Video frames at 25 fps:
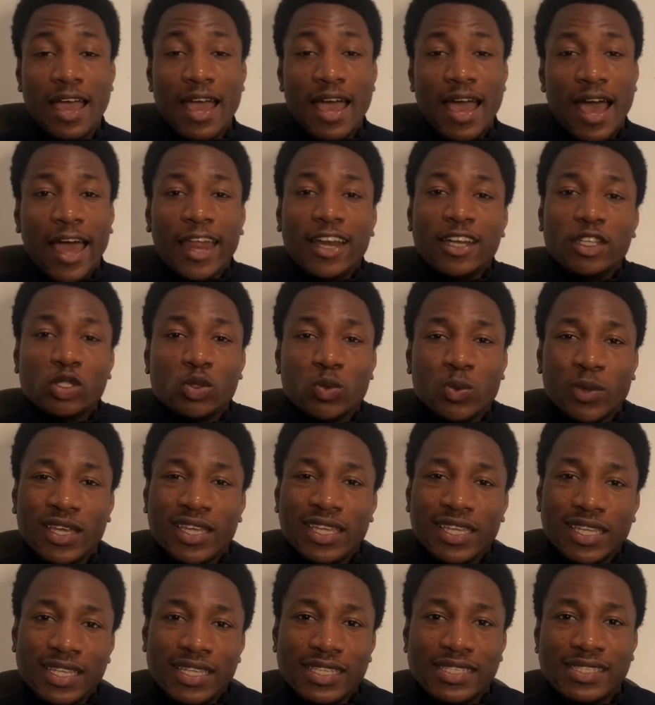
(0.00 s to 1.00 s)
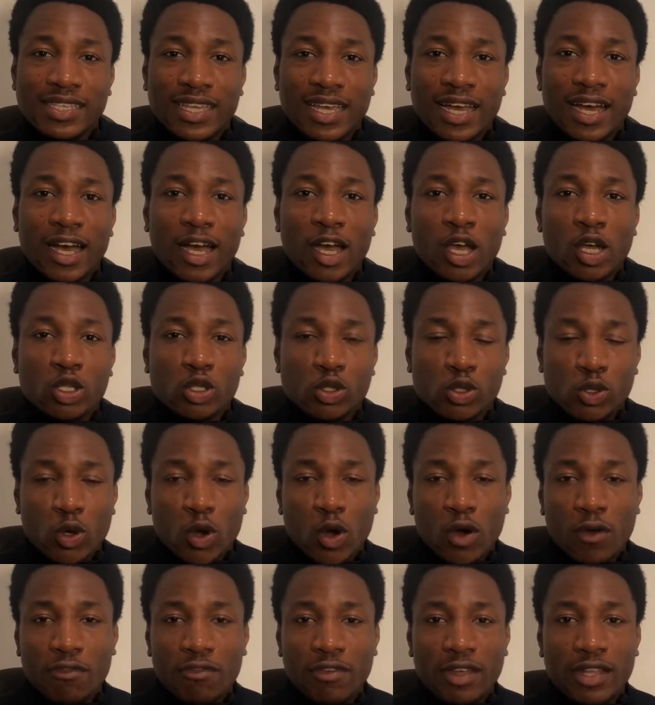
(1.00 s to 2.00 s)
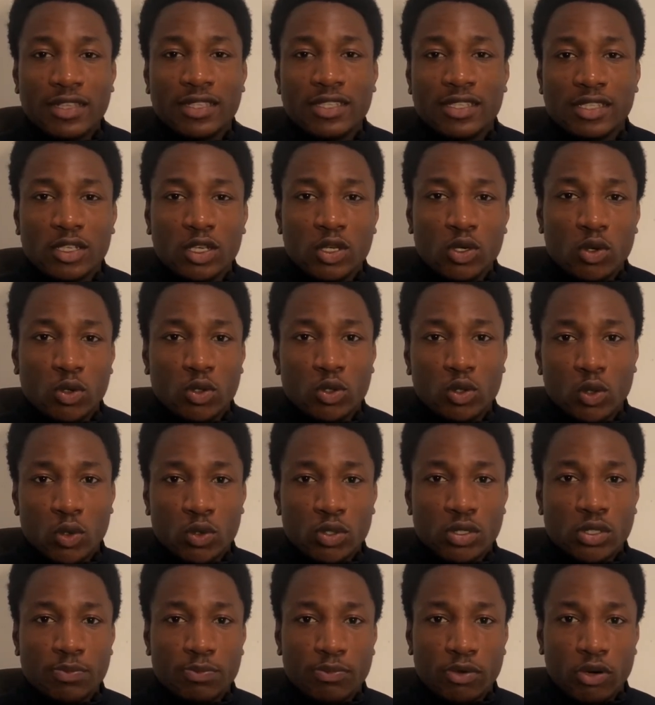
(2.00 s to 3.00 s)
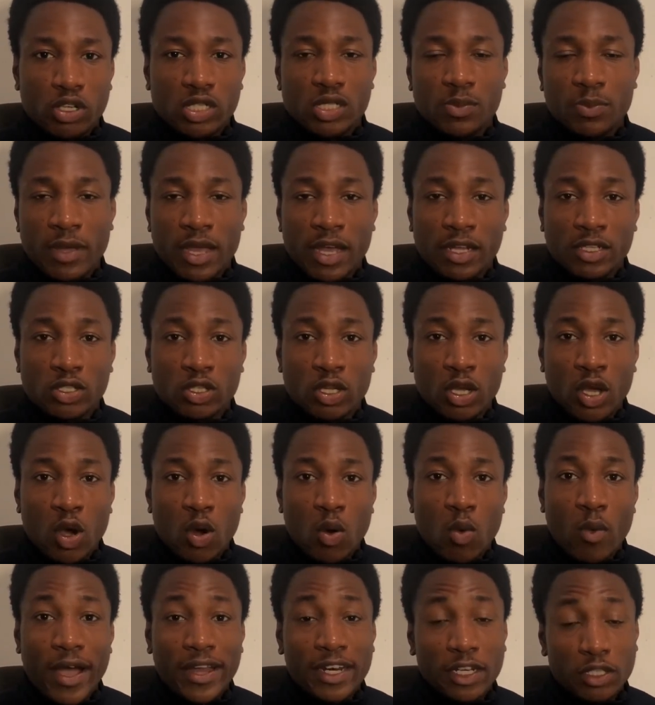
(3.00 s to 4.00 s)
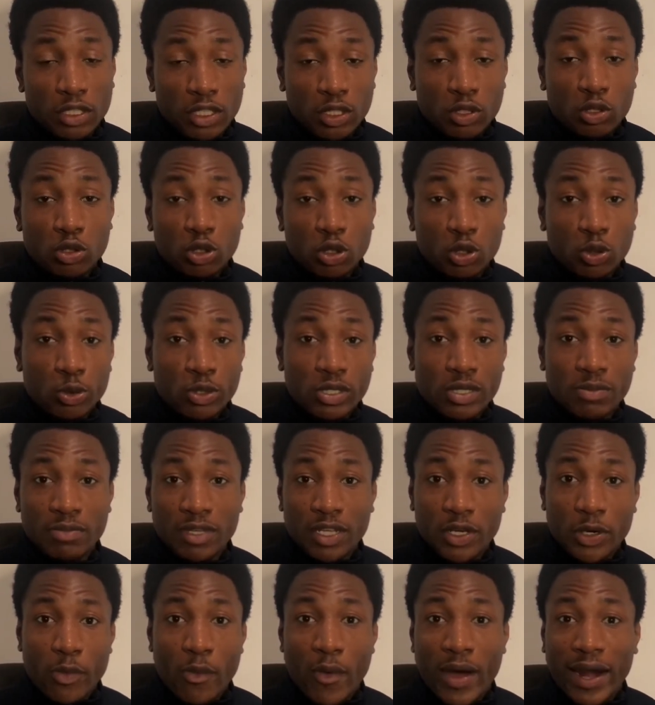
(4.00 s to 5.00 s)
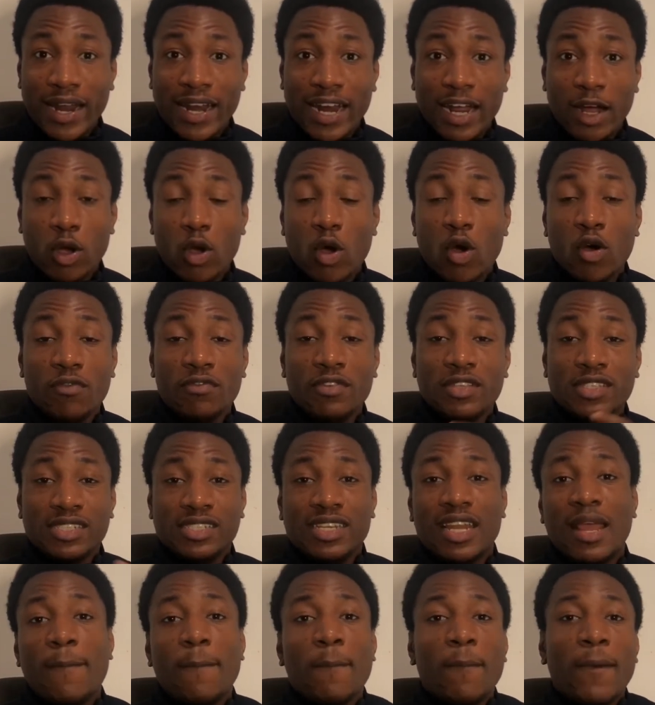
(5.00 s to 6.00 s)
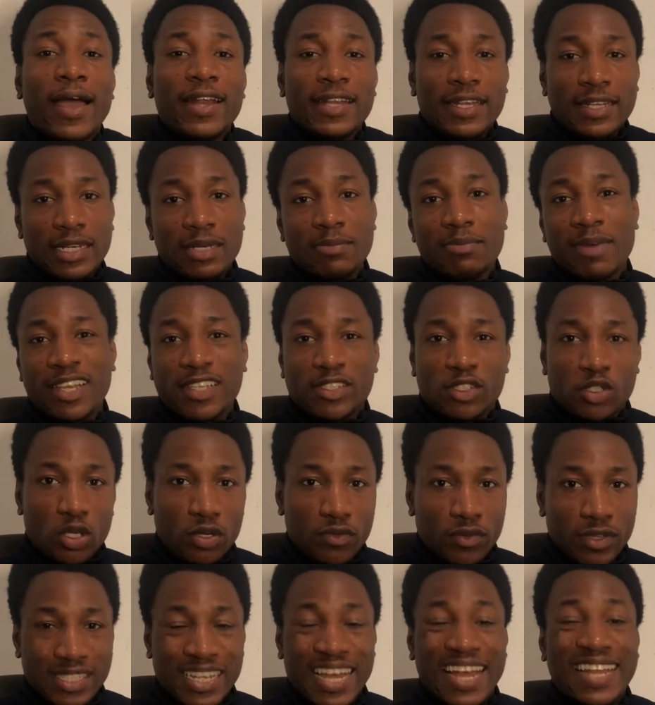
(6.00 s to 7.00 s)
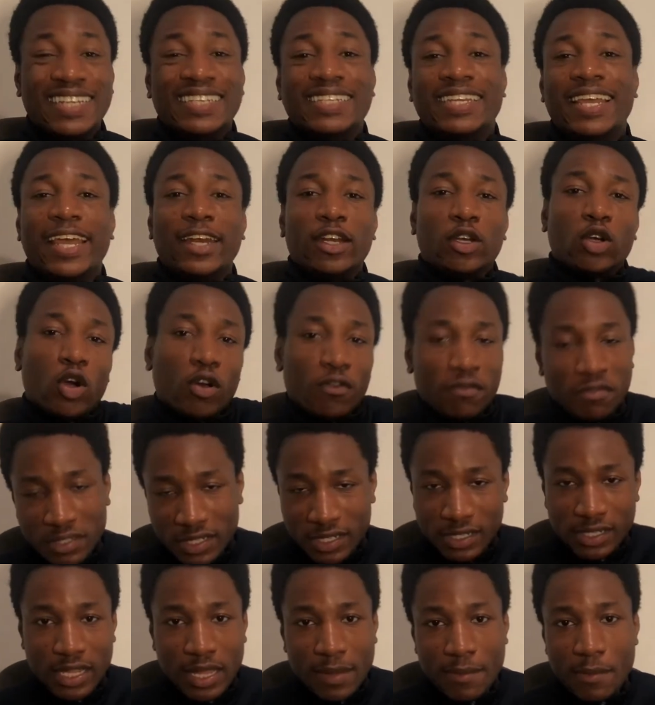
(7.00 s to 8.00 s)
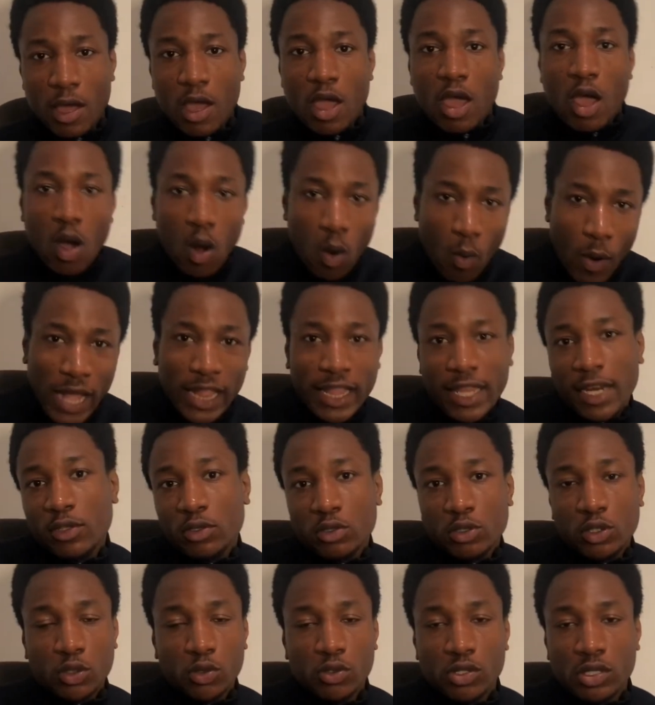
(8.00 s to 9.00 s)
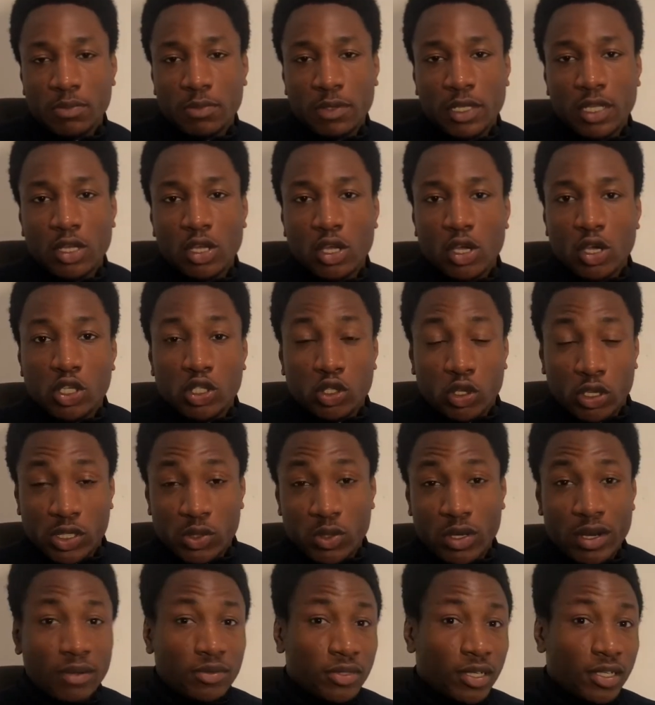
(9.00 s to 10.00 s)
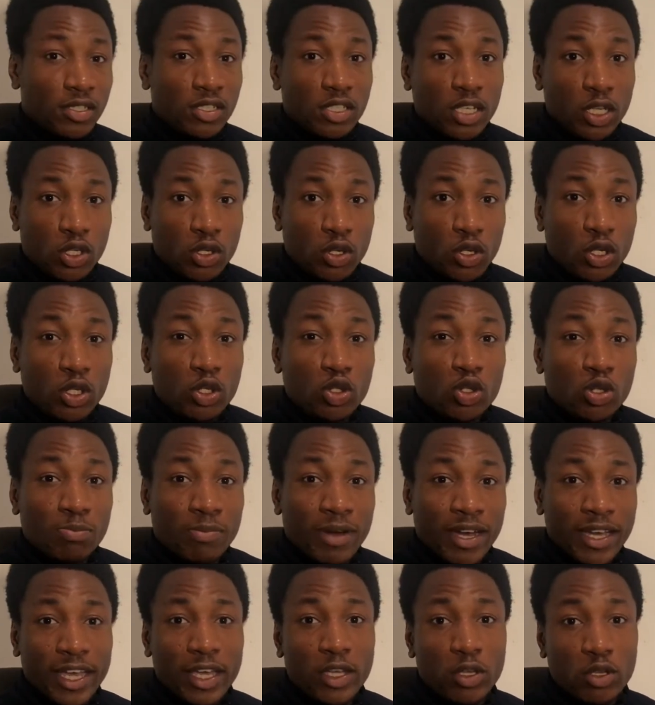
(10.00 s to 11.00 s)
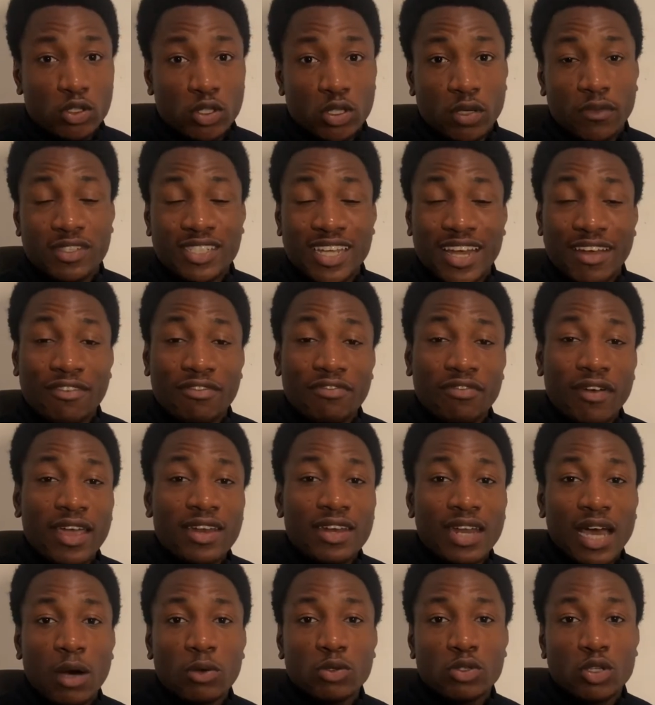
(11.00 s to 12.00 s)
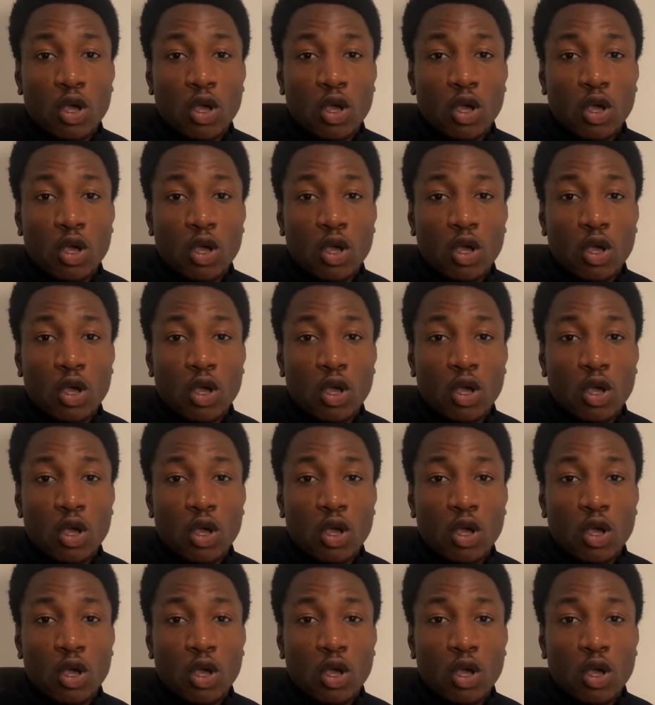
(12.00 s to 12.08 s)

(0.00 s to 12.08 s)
And it's way easier to convince, those prospects why they need to choose me rather than convincing them why they need my service and then convincing them why they need to choose me. So you see what I'm trying to say? So you need to market your service and find out